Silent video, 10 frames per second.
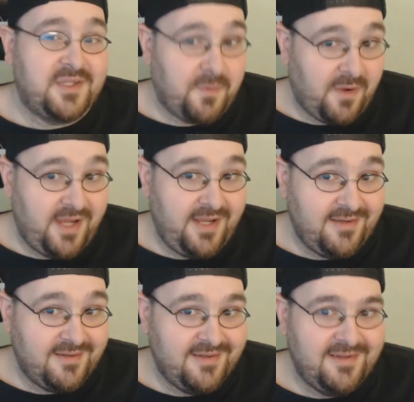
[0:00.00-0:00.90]
That's
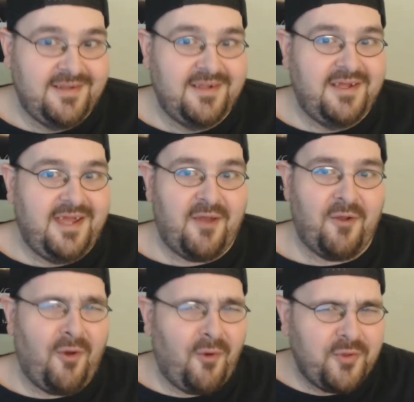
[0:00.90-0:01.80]
right.
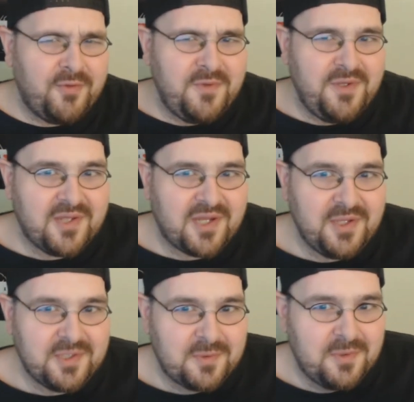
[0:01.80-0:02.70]
Out of all the vanilla
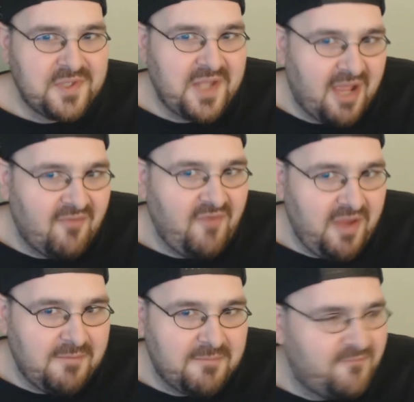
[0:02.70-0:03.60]
custards that I
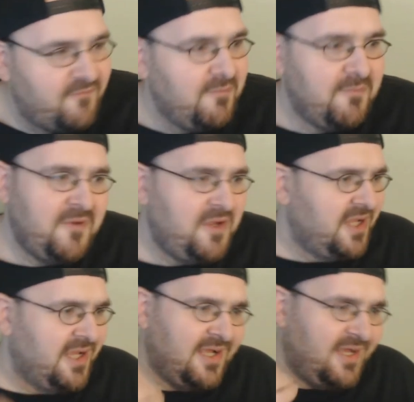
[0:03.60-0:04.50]
vape, from
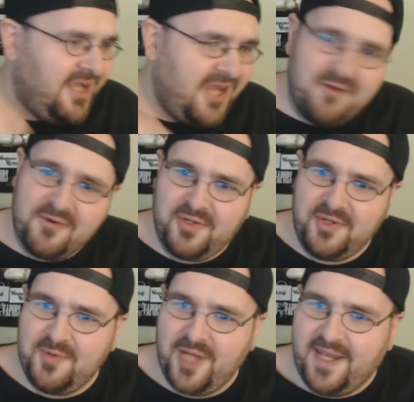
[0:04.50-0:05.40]
here in
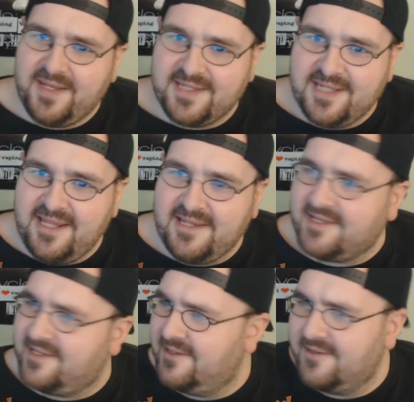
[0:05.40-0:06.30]
the United
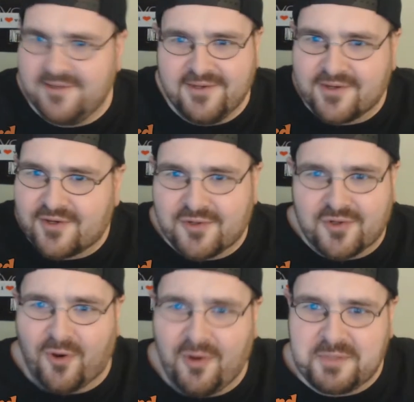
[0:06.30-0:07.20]
States to
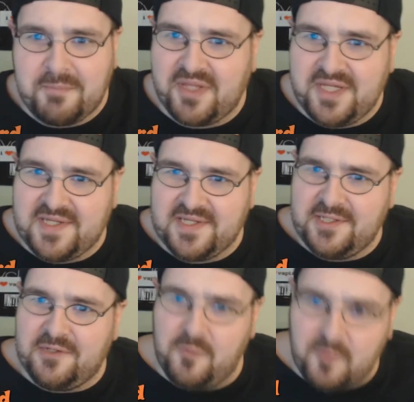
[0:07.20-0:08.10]
across
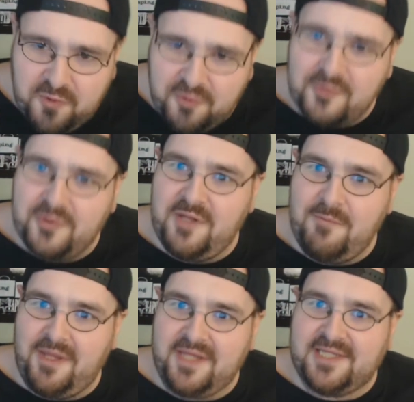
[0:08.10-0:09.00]
places in the world
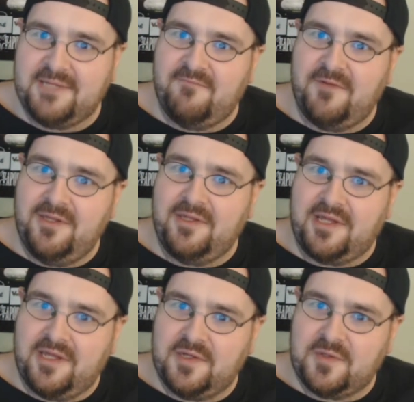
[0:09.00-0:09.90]
that make some vanilla
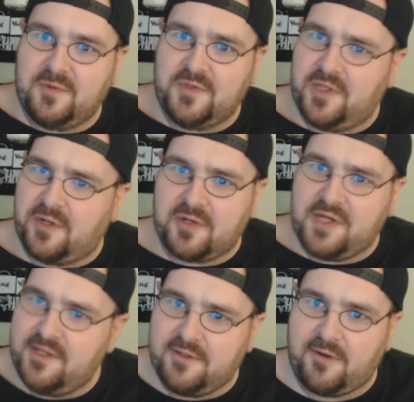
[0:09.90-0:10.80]
custards that are
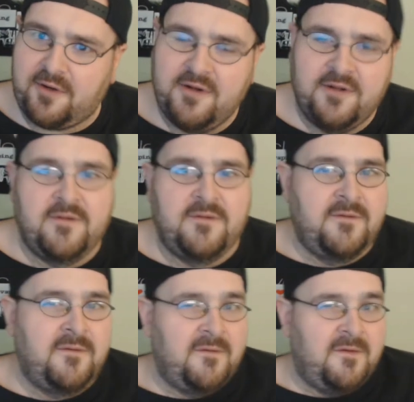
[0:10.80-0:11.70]
killer.
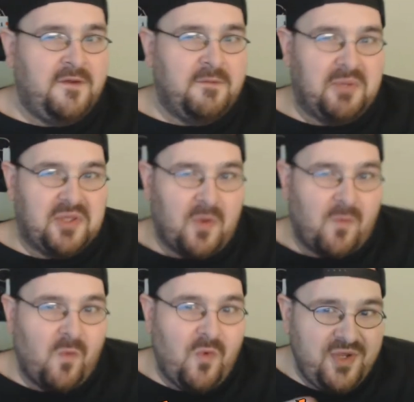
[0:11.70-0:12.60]
But
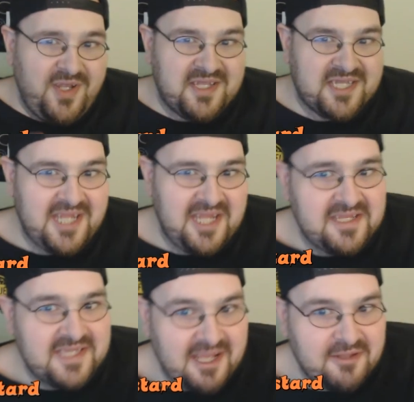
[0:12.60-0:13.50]
the one that
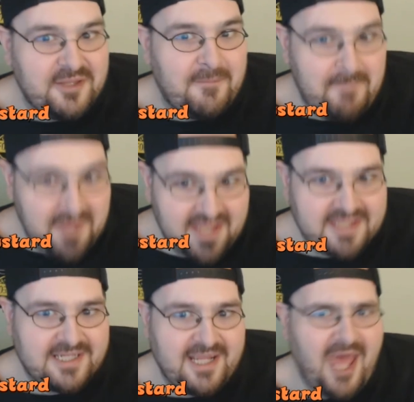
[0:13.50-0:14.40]
stands out the
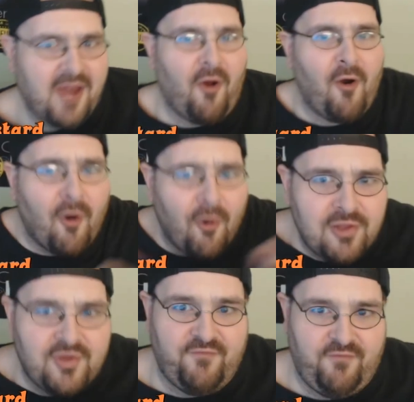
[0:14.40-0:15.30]
best out of
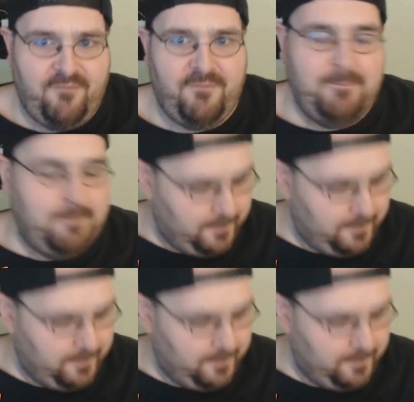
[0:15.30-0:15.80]
all of them